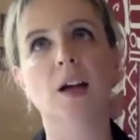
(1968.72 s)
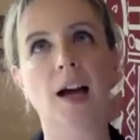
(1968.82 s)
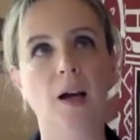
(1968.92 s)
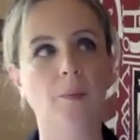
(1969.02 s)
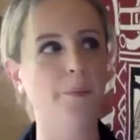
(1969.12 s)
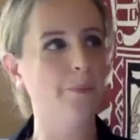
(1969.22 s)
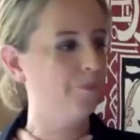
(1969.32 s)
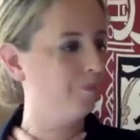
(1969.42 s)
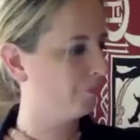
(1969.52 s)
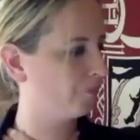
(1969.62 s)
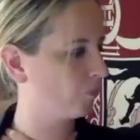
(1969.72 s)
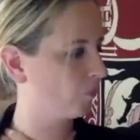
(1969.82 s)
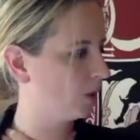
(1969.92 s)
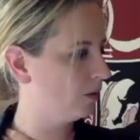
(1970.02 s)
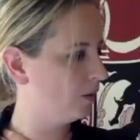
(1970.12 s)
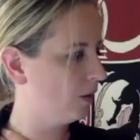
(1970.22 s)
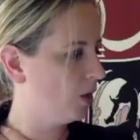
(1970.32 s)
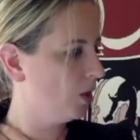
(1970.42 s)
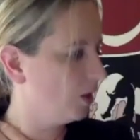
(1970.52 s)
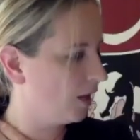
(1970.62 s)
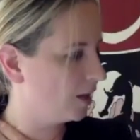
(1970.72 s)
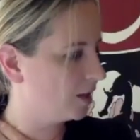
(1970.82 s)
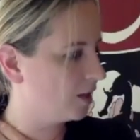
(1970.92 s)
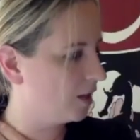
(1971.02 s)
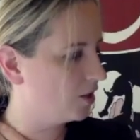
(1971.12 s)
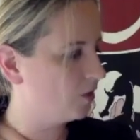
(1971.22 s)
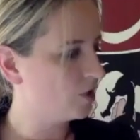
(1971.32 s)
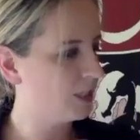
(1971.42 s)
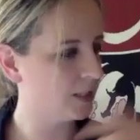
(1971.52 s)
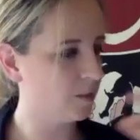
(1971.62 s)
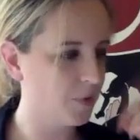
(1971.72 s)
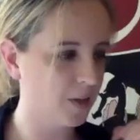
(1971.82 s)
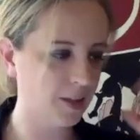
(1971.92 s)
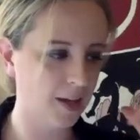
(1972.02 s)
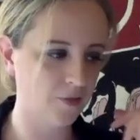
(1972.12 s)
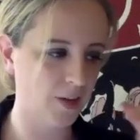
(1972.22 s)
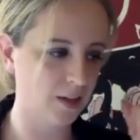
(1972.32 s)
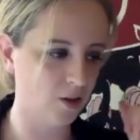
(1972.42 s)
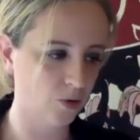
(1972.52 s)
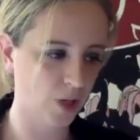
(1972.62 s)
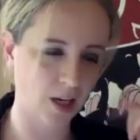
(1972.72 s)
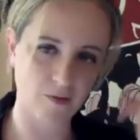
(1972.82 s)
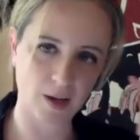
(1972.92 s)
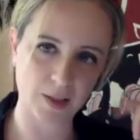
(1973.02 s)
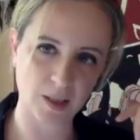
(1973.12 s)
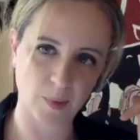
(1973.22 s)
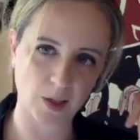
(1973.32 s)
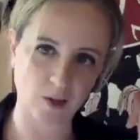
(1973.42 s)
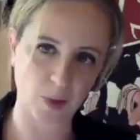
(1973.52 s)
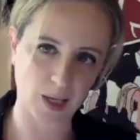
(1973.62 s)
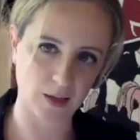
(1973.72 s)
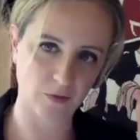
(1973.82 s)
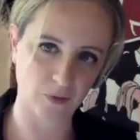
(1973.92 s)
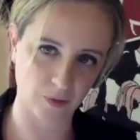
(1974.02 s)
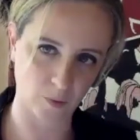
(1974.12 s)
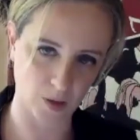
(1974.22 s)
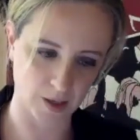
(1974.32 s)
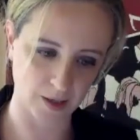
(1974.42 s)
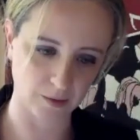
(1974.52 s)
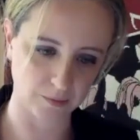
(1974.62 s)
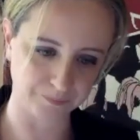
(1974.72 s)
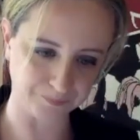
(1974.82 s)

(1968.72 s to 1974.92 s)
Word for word: um, it, it's usually something that I've had knocking around in the back of my head for a while,